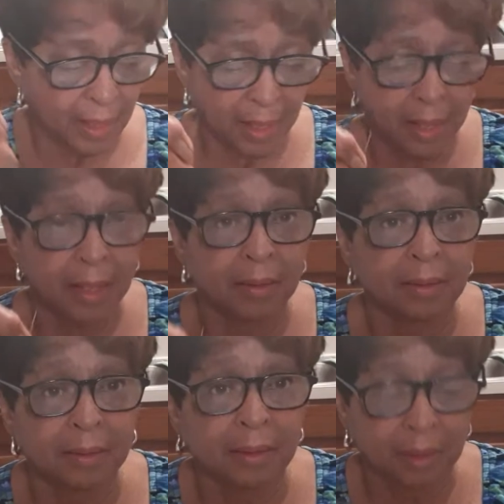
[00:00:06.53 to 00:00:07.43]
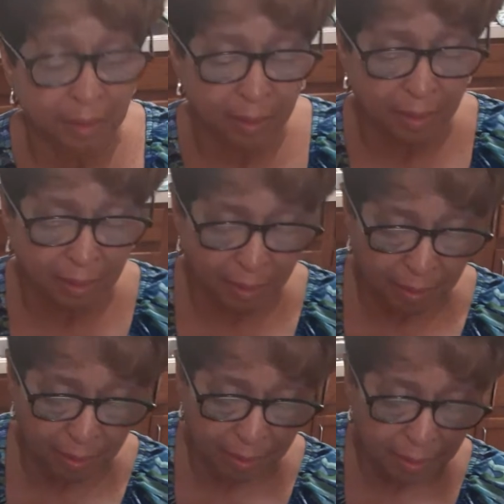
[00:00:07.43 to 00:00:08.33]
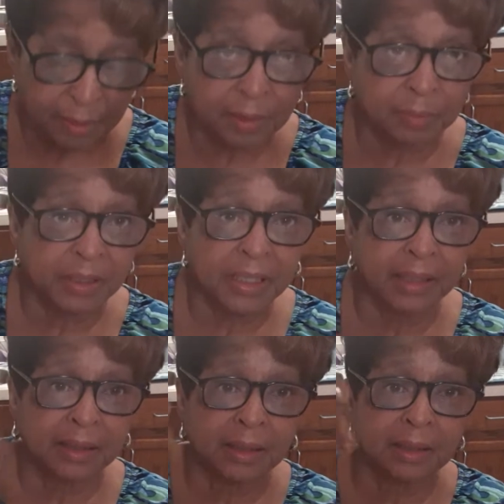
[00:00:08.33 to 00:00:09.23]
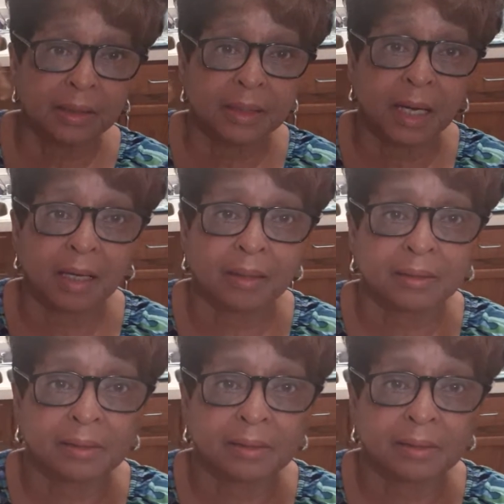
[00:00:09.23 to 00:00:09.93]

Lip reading: and to begin the little doll,